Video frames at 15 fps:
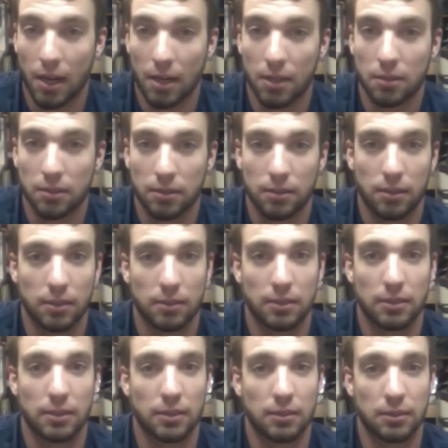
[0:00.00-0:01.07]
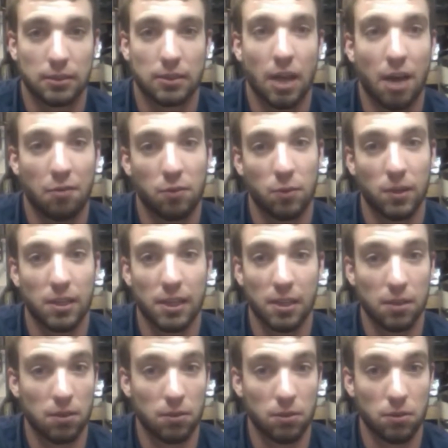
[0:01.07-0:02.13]
It's this software that
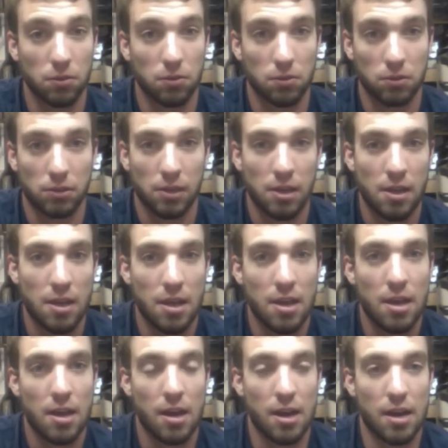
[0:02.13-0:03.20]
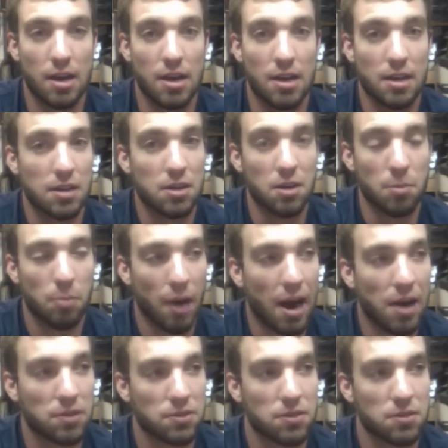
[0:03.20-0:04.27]
you use in your
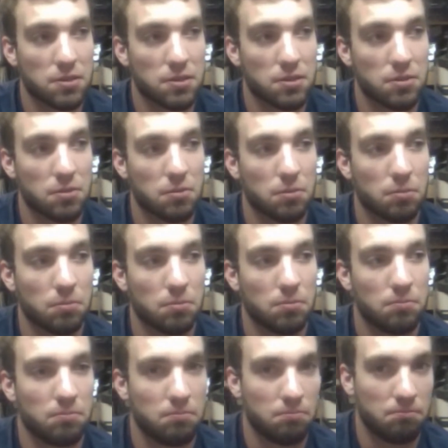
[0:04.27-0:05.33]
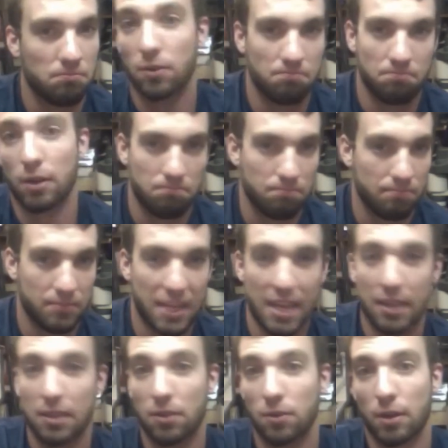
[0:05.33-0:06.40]
browser to
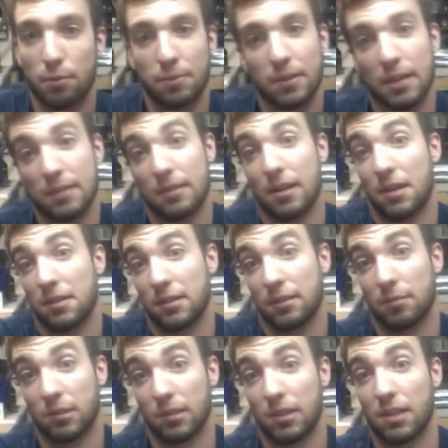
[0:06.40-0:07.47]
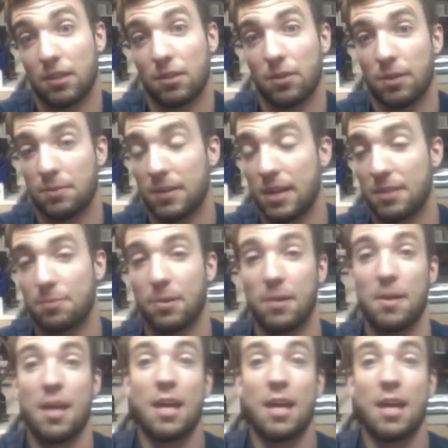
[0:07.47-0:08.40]
take you to websites that are similar to other websites, but